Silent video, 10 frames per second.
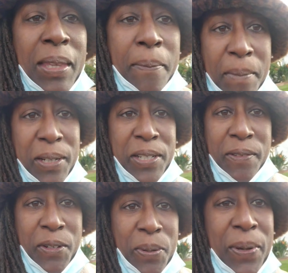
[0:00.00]

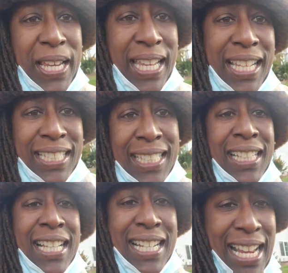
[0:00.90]

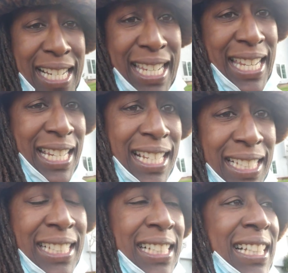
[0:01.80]
2019,
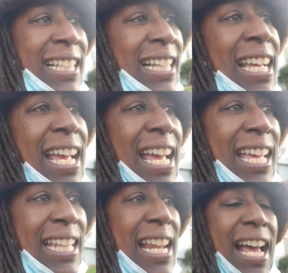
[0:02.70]

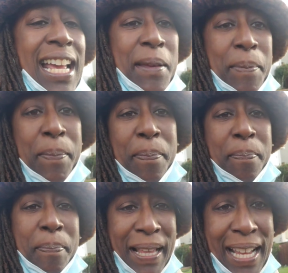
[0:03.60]
and I
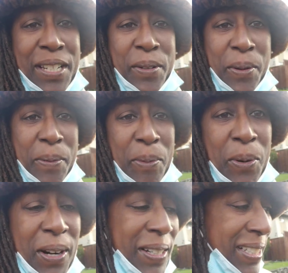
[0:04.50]
plan to grow
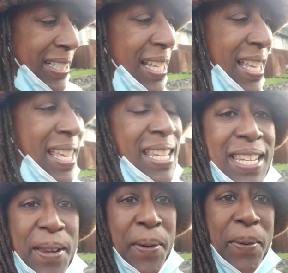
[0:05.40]
more.
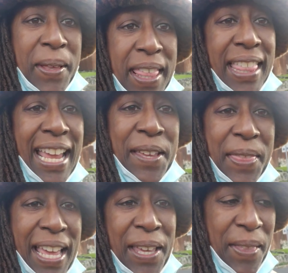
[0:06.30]
So thank you,
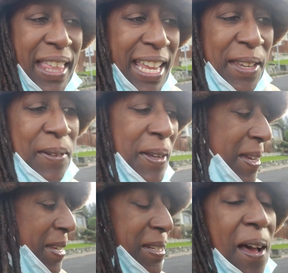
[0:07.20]
thank you, thank you
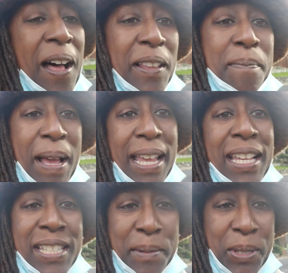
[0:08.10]
to all of my
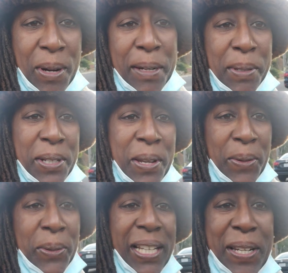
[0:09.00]
subscribers,
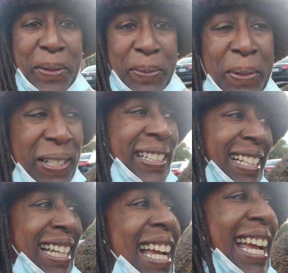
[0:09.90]
old and new,
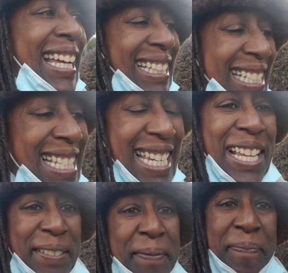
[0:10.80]

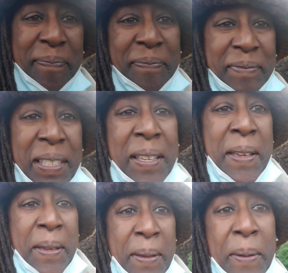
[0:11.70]
and
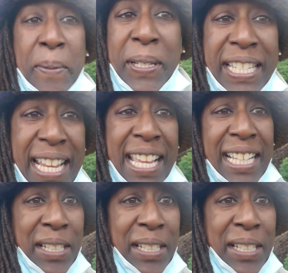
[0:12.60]
we'll see you